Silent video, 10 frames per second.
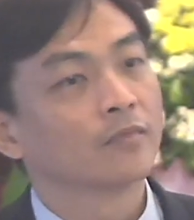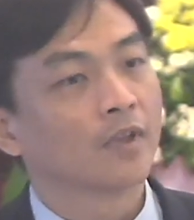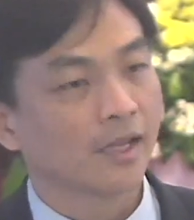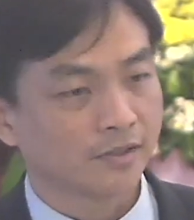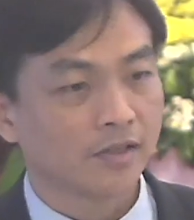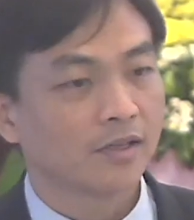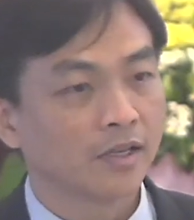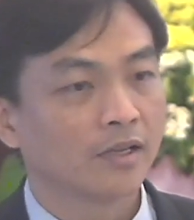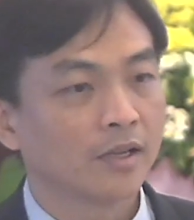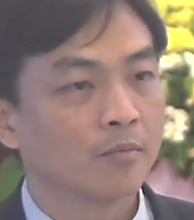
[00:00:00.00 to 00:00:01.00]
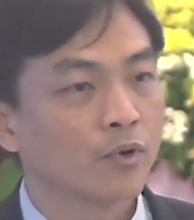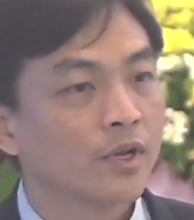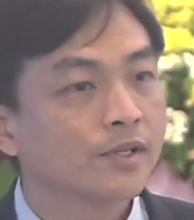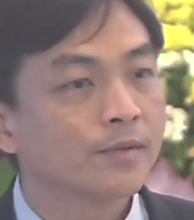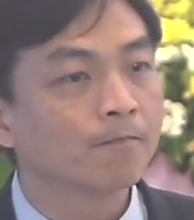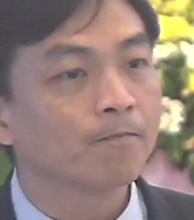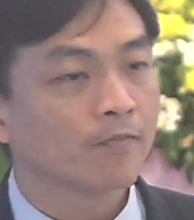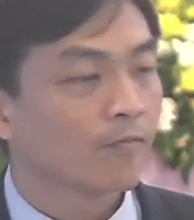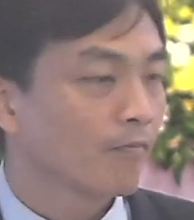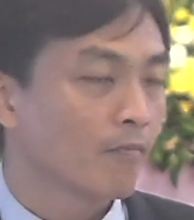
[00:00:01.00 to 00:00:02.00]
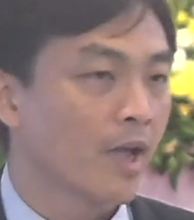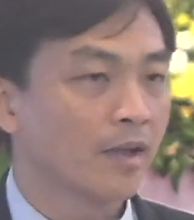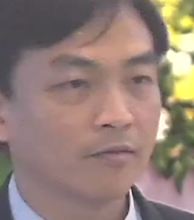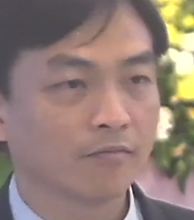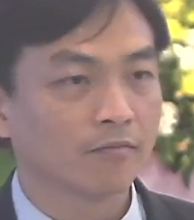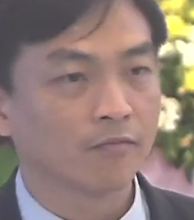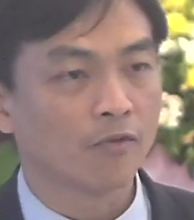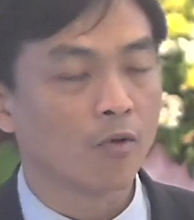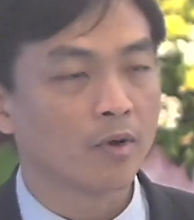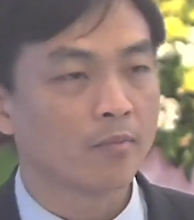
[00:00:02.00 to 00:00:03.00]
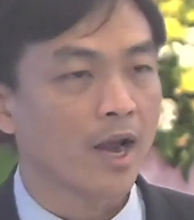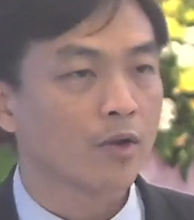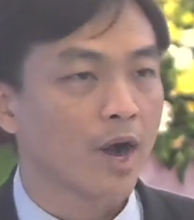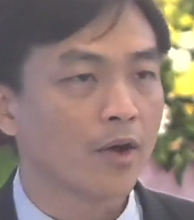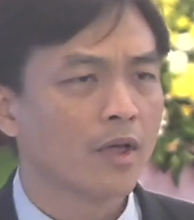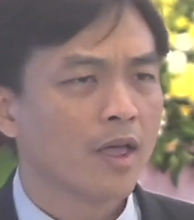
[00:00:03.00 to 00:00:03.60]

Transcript: as in, in Buddhism, my former background.